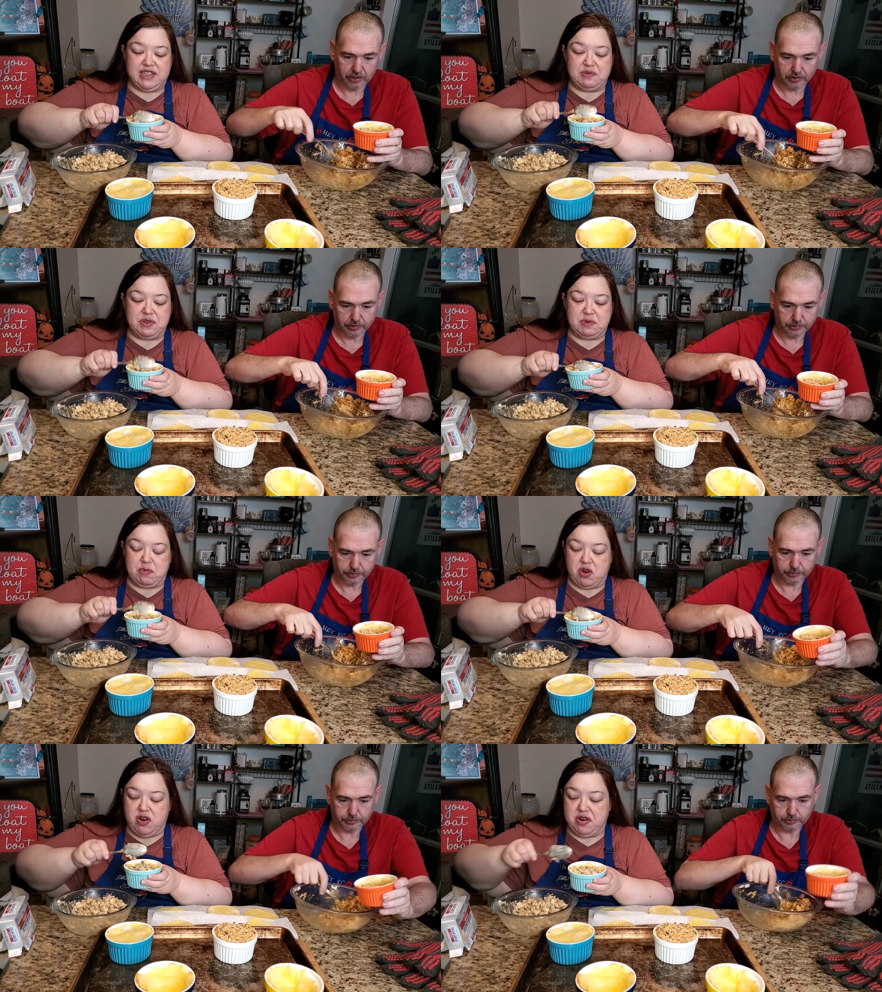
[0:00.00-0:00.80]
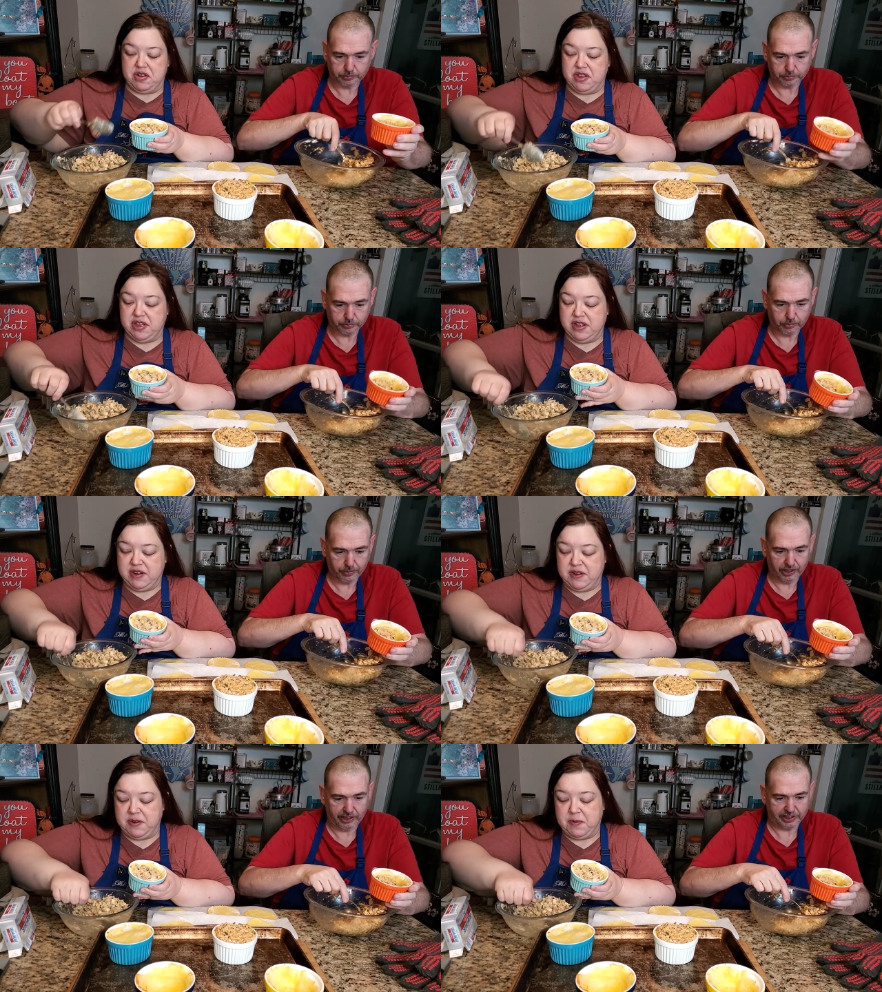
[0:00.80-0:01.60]
Speaker 1: So smart.
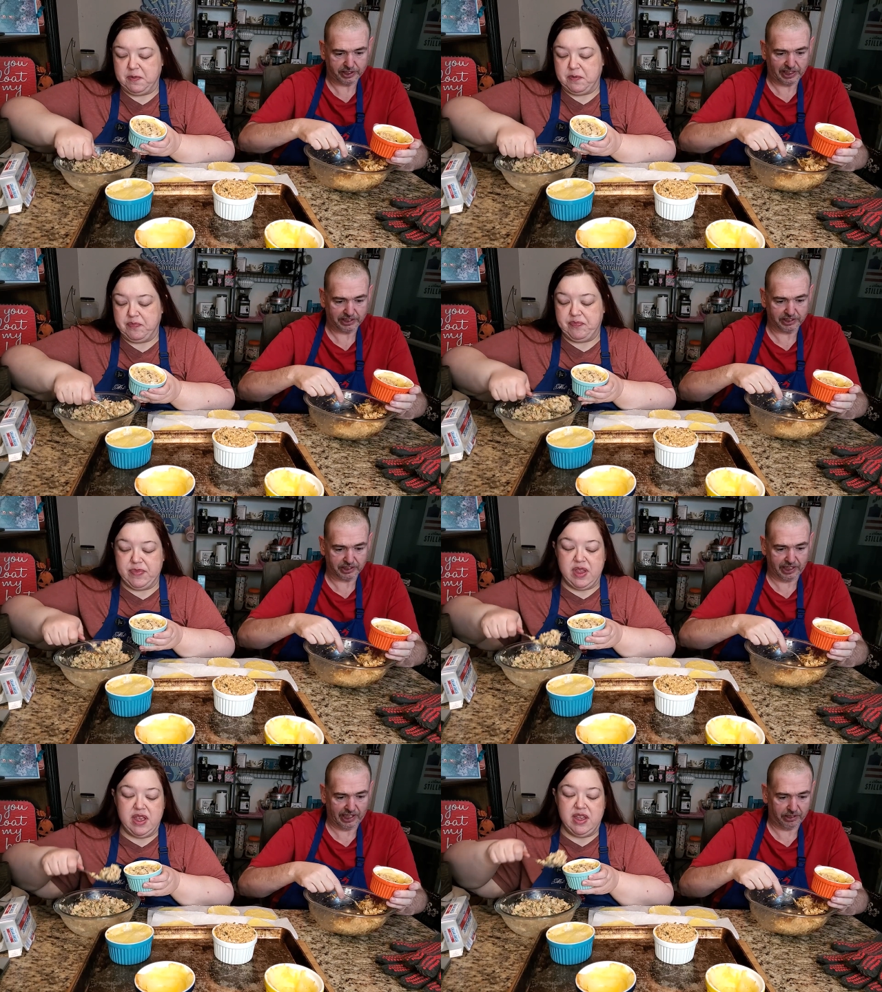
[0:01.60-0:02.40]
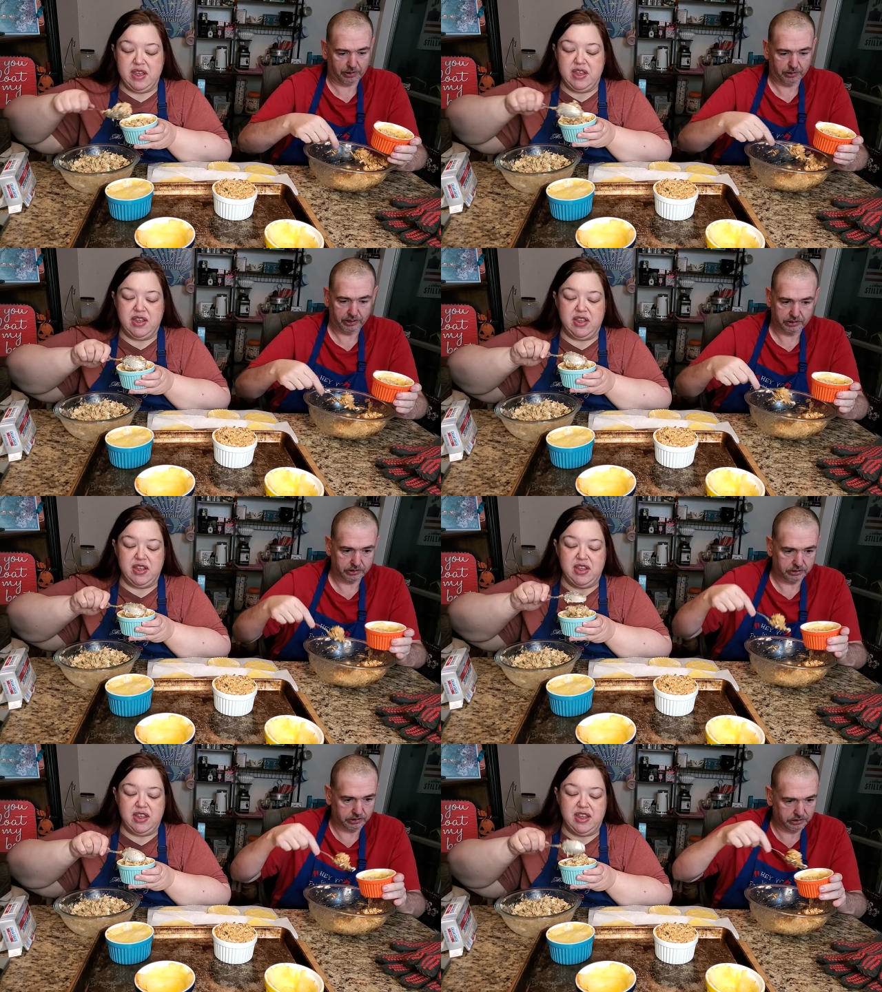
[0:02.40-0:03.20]
Speaker 2: It's not just a hat holder.
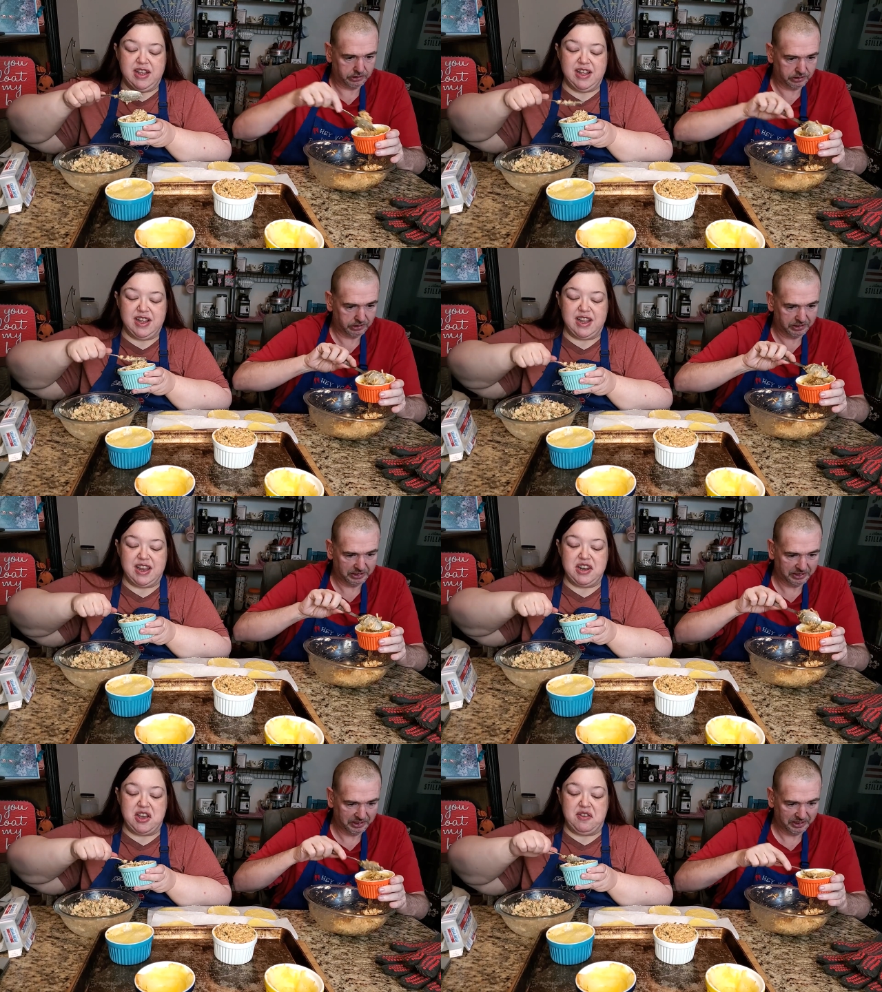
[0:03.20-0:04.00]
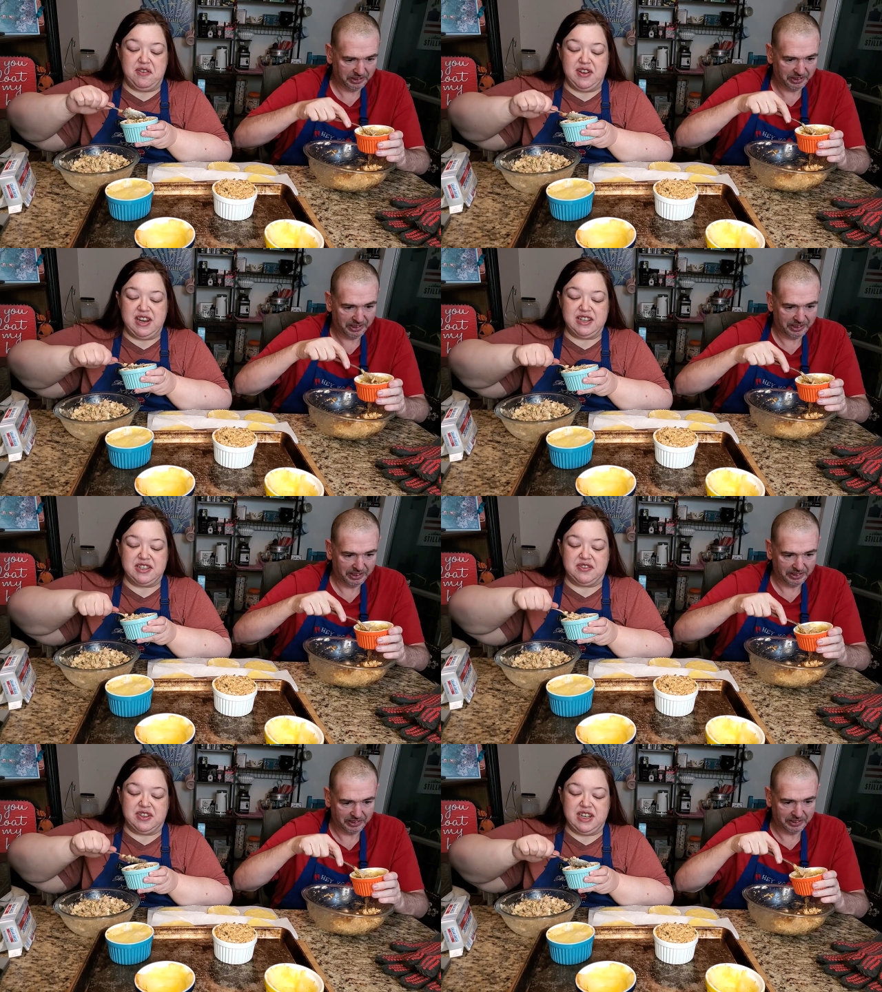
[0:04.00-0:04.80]
Speaker 1: No, it is
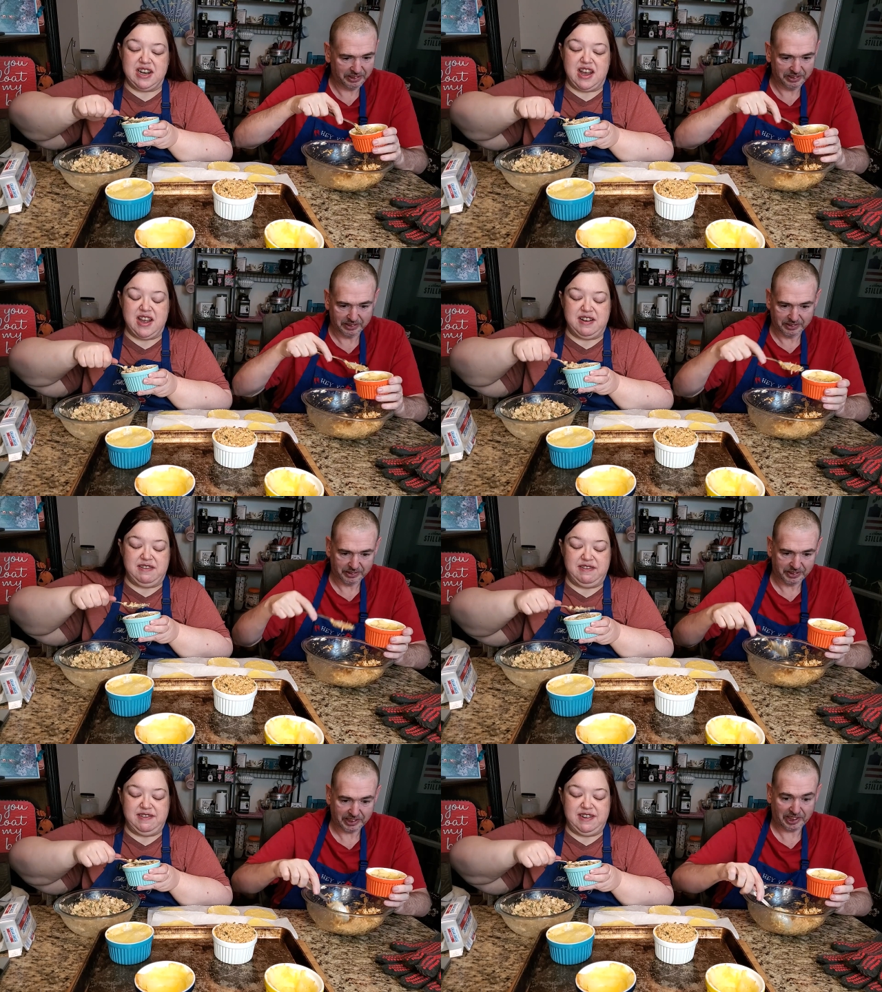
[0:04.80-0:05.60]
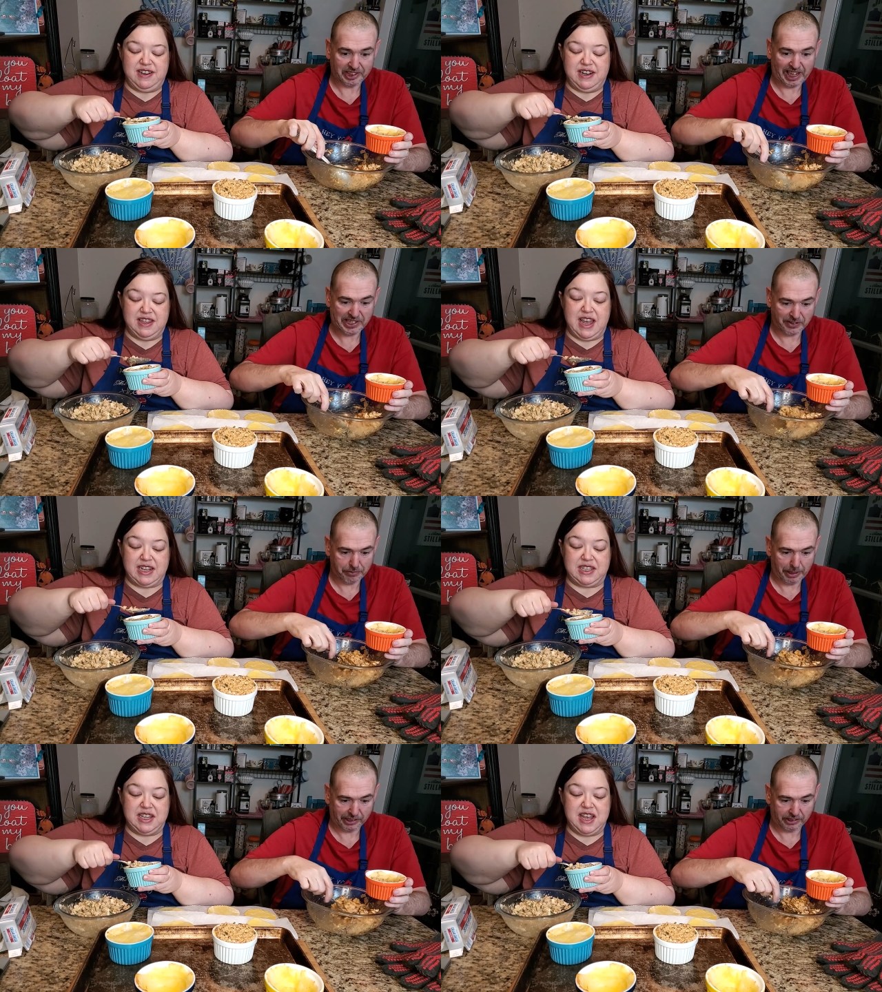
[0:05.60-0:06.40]
certainly not.
Speaker 2: It's a
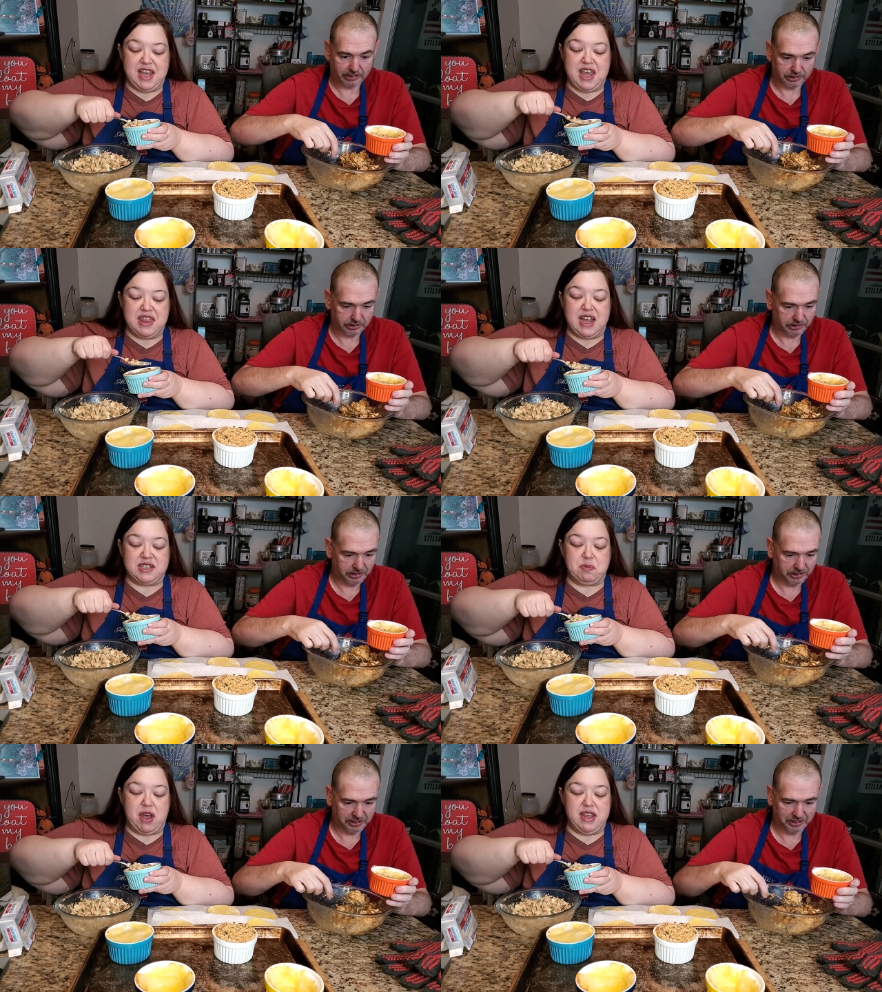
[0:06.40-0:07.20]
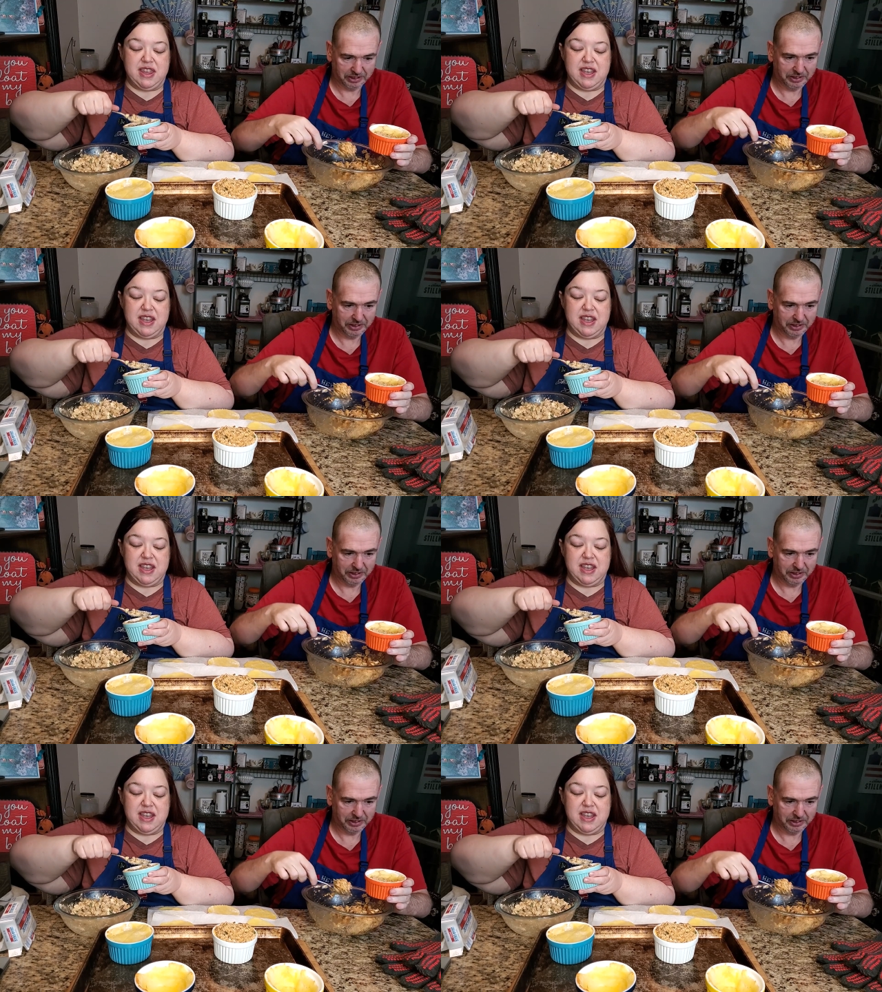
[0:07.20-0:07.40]
dangerous maker.
Speaker 1: That's why